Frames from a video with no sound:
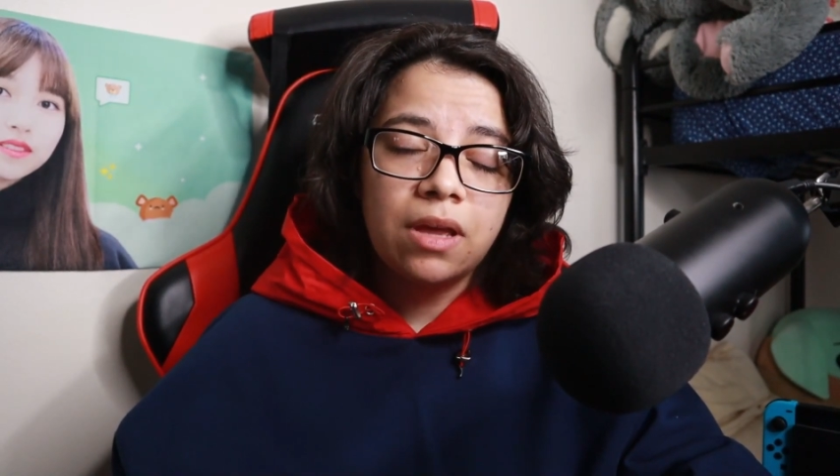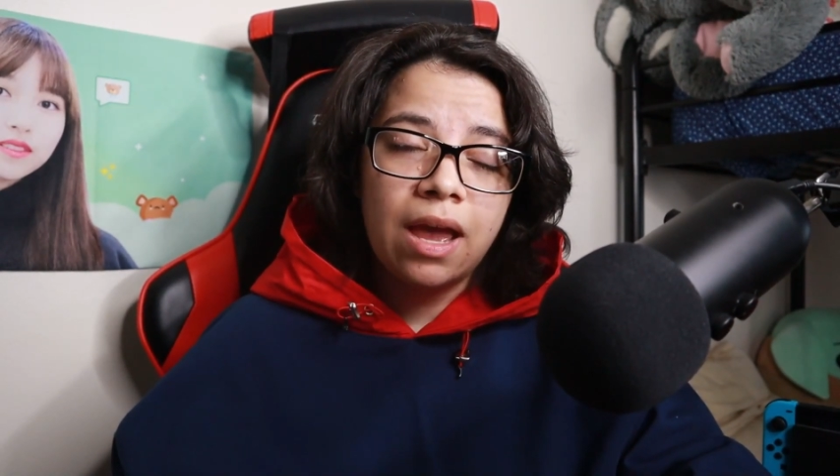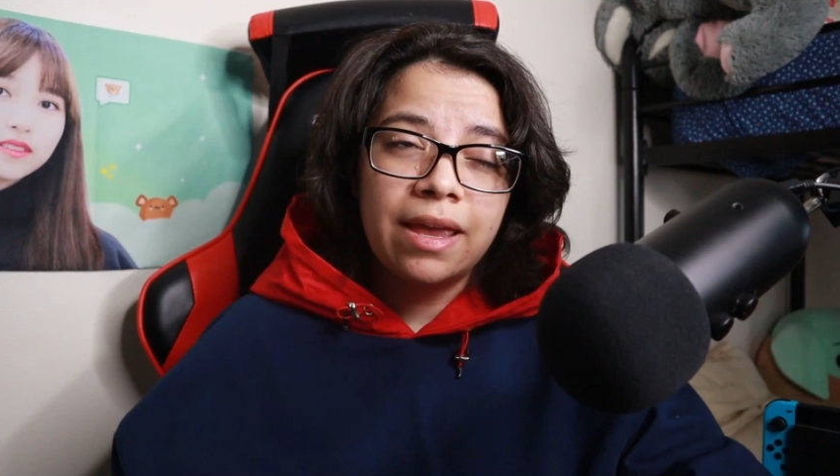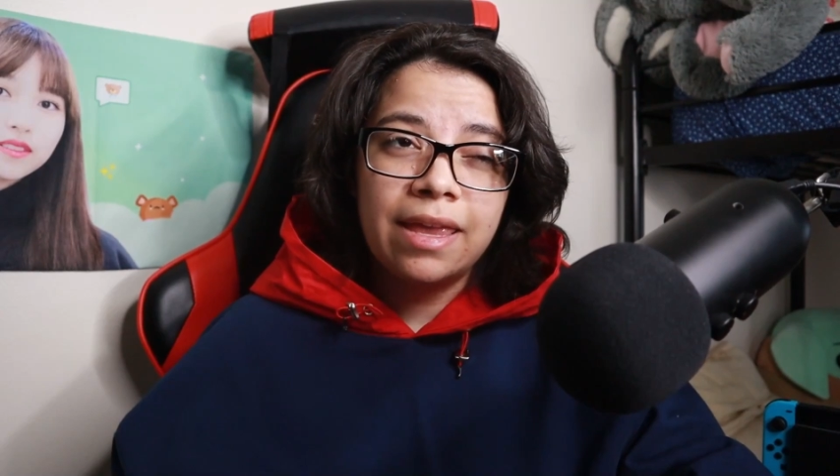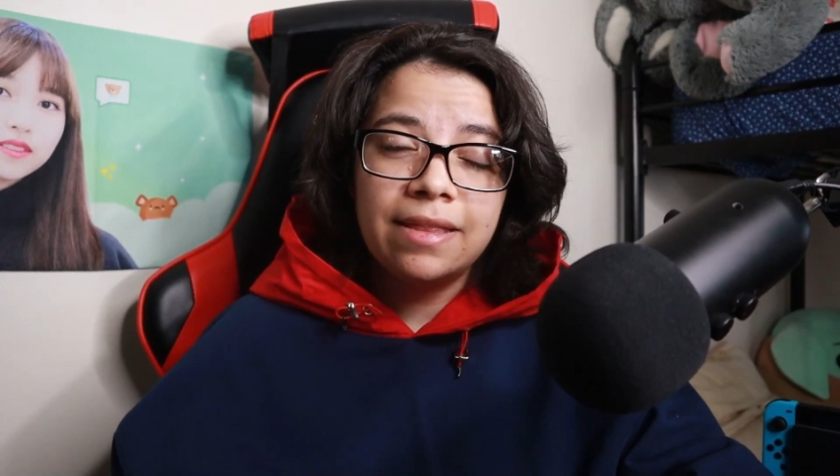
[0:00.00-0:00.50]

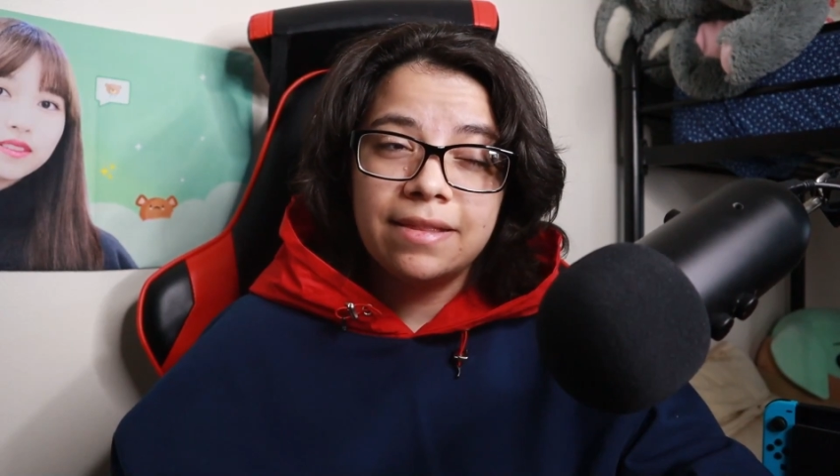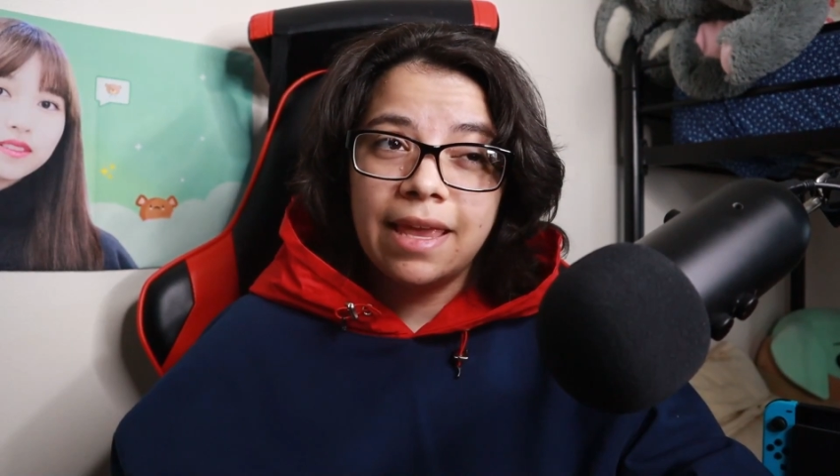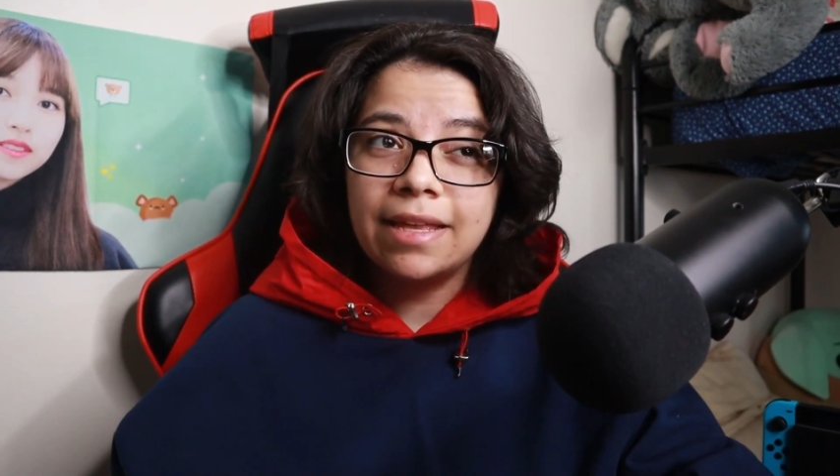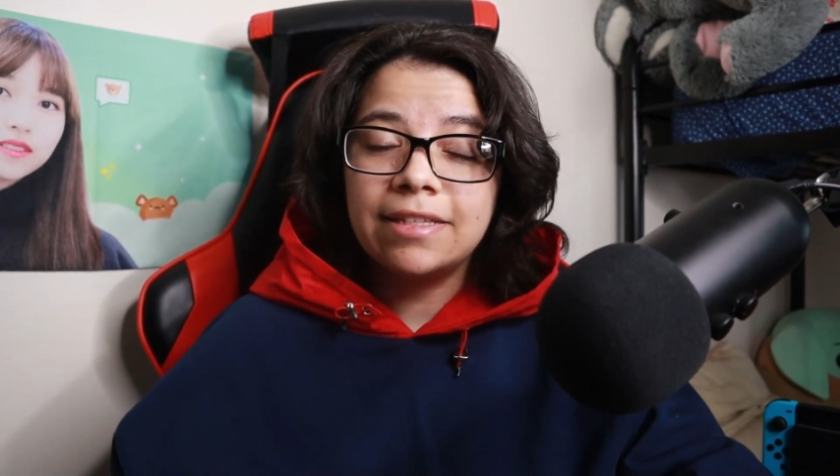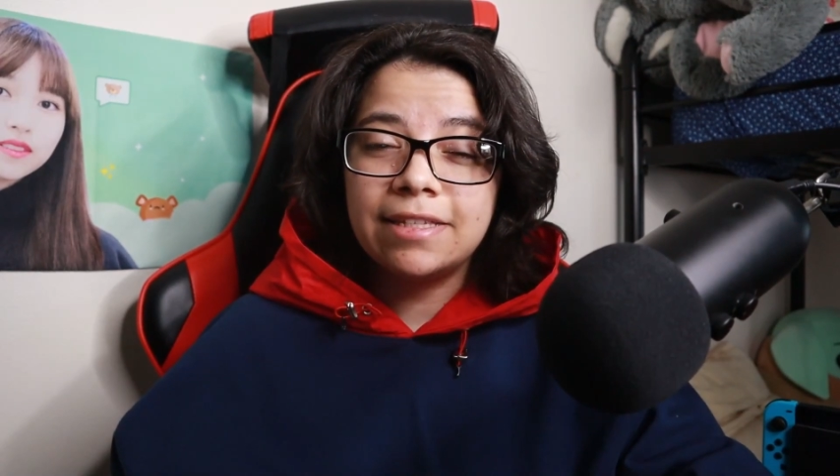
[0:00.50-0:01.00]
I
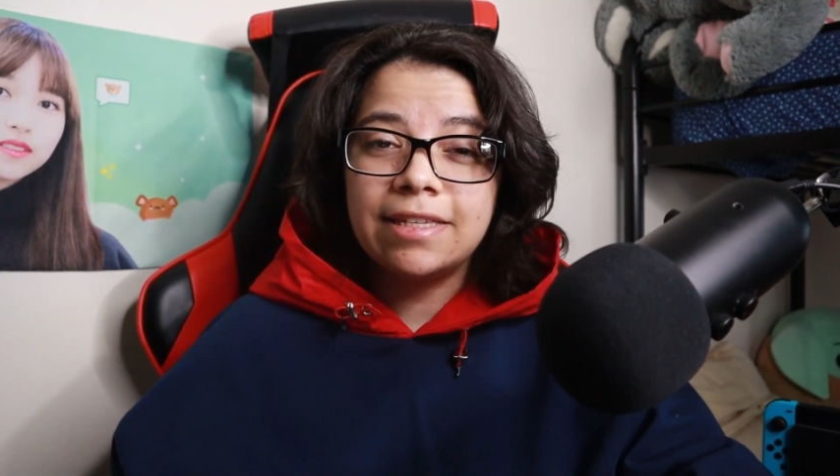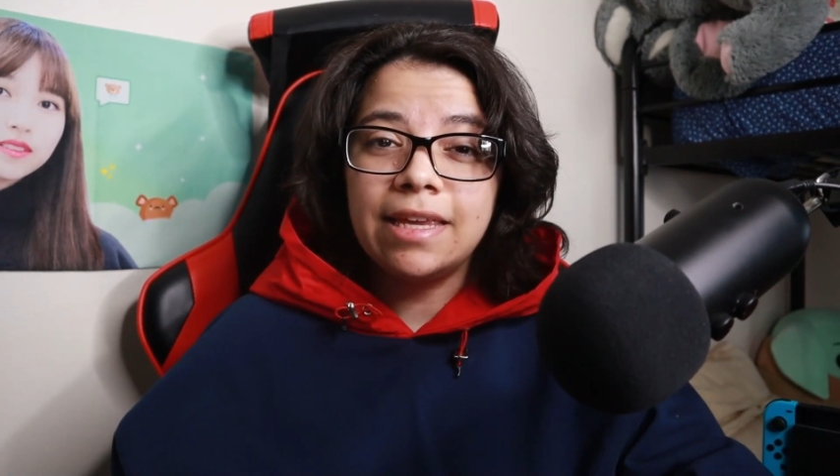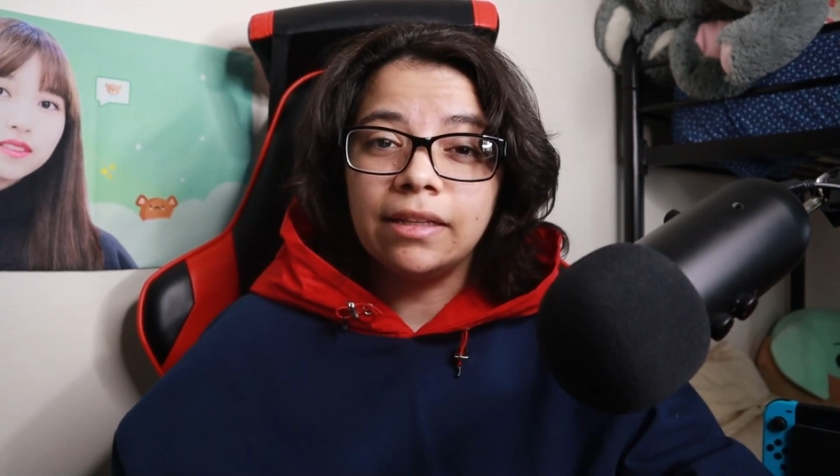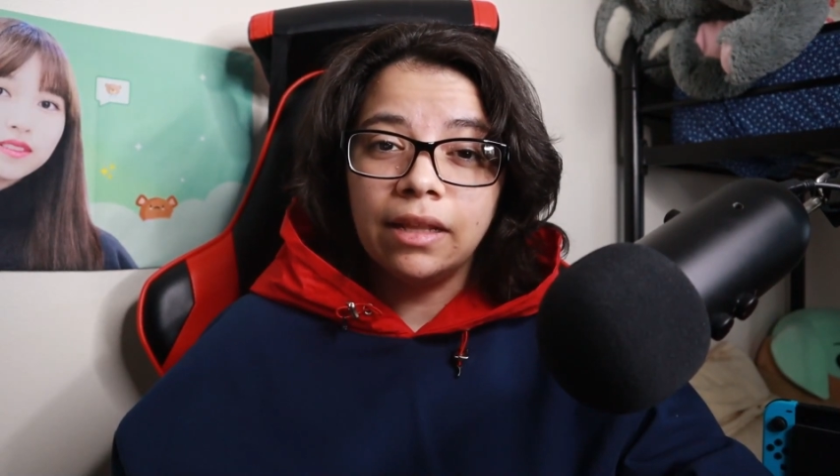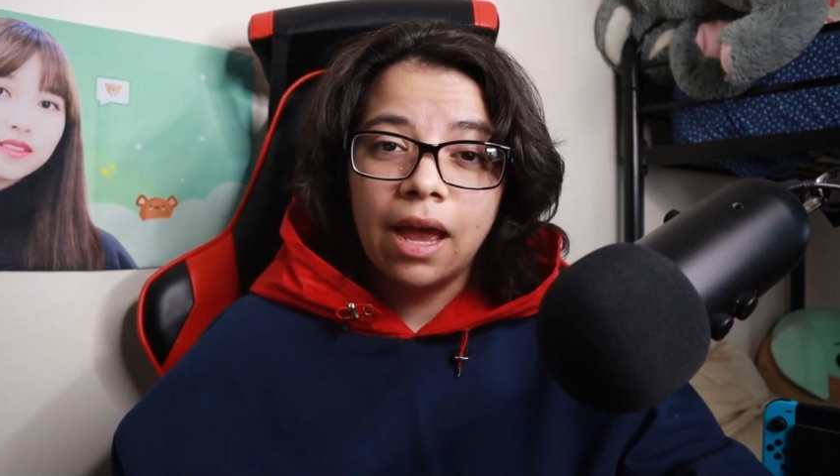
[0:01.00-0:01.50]
get to see
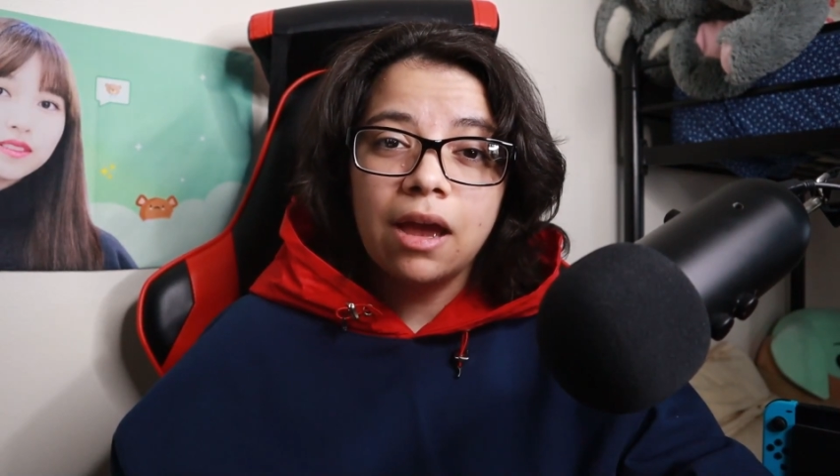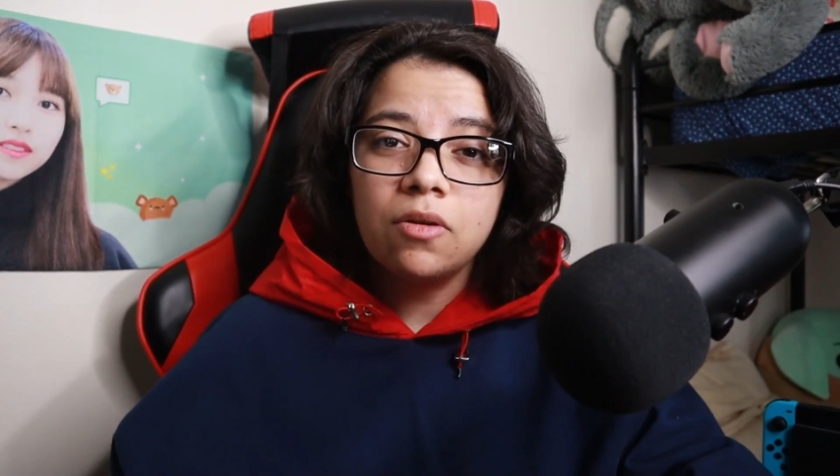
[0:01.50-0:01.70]
a lot,